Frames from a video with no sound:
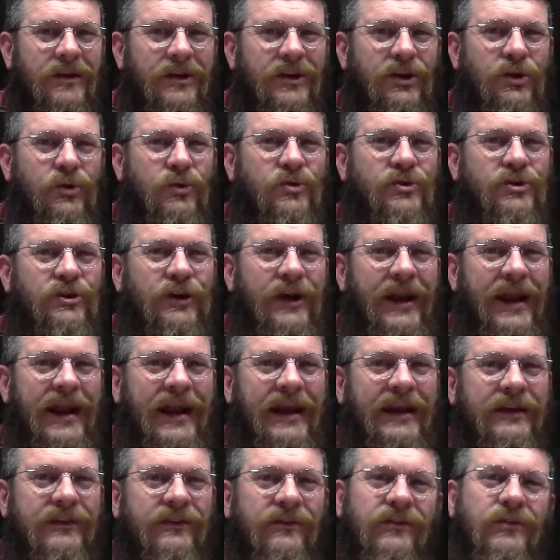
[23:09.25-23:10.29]
Use your
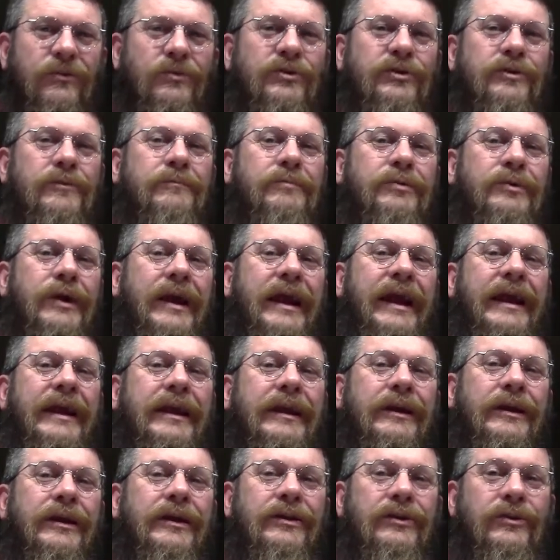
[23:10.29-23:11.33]
hands, use your
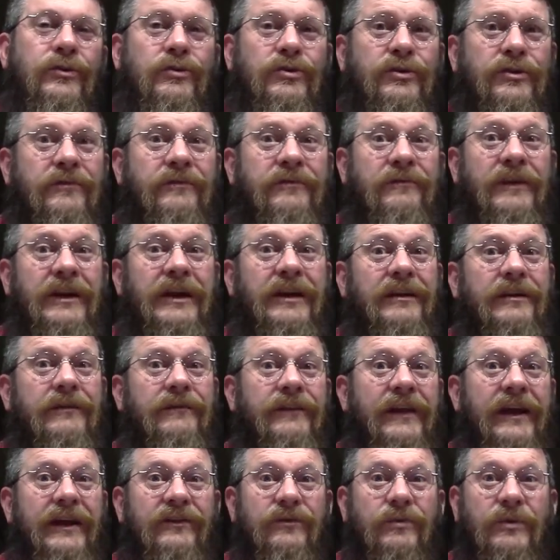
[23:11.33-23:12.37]
brain, use your feet if
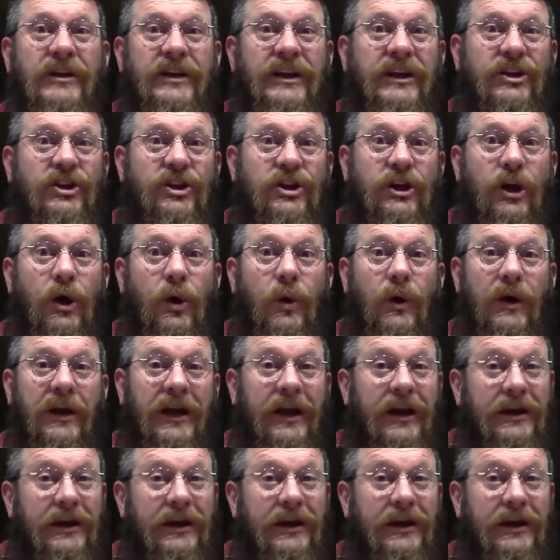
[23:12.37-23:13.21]
that's what gets you going.